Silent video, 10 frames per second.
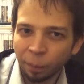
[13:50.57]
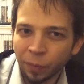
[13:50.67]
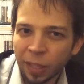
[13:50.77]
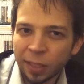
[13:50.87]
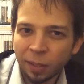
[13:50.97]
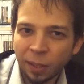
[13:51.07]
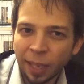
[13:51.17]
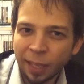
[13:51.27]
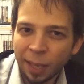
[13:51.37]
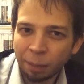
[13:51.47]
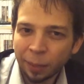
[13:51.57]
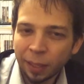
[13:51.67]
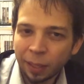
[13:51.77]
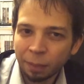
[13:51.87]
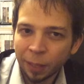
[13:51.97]
It's like a
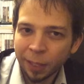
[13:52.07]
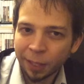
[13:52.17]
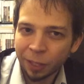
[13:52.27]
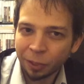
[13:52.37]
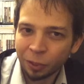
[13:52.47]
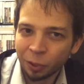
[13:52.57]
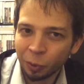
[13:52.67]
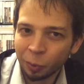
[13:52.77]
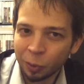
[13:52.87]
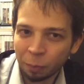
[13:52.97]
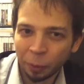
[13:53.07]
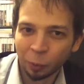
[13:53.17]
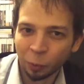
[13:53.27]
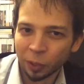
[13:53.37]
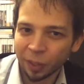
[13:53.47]
PlayStation 2
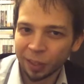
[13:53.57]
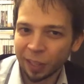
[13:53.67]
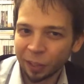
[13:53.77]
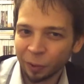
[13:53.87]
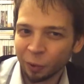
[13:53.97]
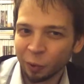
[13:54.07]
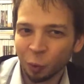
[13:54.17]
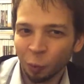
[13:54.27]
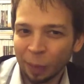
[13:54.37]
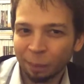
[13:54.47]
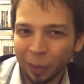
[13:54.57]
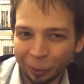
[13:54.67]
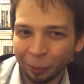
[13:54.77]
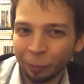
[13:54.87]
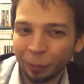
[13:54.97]
spiritual successor to
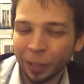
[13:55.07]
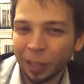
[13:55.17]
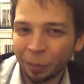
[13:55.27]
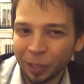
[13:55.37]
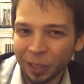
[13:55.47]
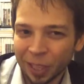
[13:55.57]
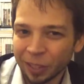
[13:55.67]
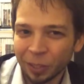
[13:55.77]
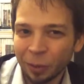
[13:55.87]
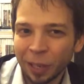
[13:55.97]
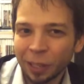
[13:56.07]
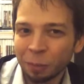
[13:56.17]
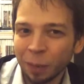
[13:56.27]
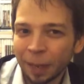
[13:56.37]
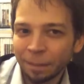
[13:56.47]
Wanpaku Graffiti, which sounds strange,
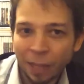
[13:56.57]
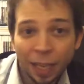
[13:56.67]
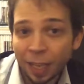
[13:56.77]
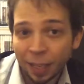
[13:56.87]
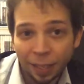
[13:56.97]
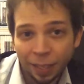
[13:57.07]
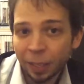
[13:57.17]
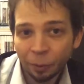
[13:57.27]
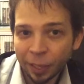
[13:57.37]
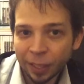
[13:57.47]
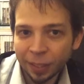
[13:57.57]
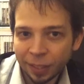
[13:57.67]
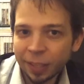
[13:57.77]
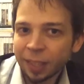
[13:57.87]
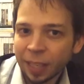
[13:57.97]
but here it is.
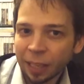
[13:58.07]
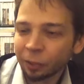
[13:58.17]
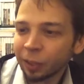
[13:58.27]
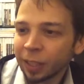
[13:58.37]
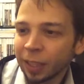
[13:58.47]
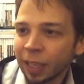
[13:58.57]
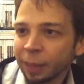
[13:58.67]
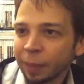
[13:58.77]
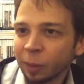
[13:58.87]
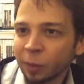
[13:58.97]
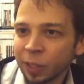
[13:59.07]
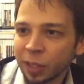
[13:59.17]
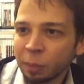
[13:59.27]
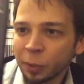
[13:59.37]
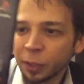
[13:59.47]
This is actually the game, and it was a
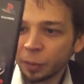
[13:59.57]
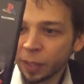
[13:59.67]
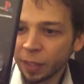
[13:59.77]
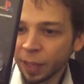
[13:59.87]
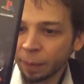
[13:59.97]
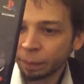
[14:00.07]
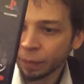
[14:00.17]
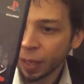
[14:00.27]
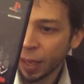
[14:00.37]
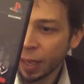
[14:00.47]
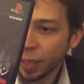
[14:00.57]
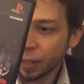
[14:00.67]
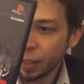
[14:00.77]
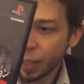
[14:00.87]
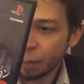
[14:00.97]
simple series game, and
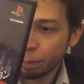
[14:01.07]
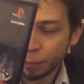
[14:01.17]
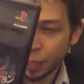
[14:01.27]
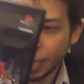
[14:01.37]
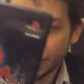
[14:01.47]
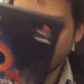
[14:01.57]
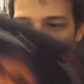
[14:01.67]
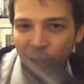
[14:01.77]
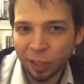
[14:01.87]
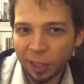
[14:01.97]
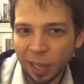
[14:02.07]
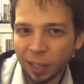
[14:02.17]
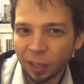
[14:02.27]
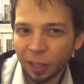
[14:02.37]
it plays just like